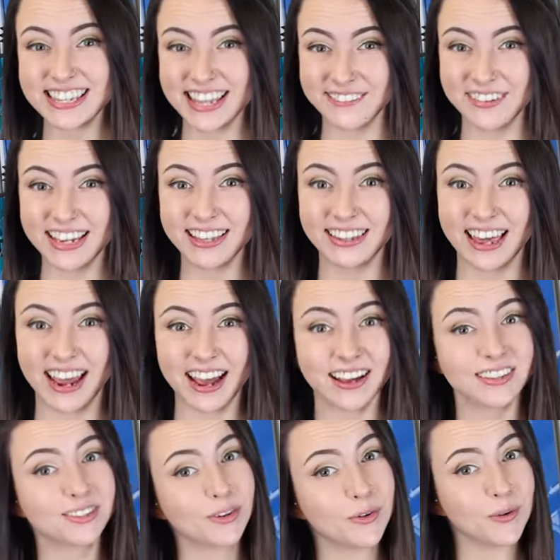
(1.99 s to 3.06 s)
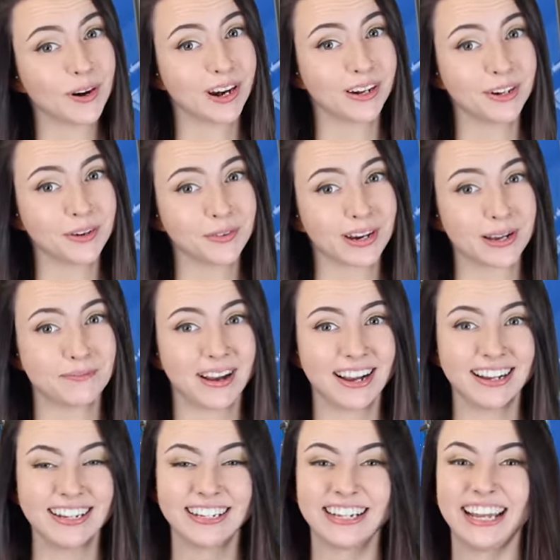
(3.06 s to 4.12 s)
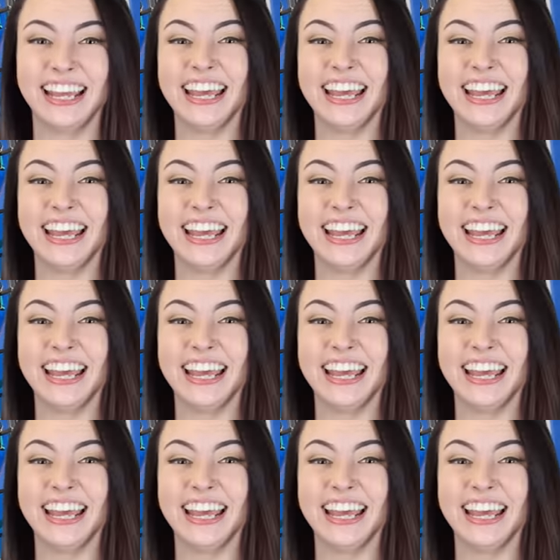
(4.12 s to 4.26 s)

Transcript: living glass or Narima,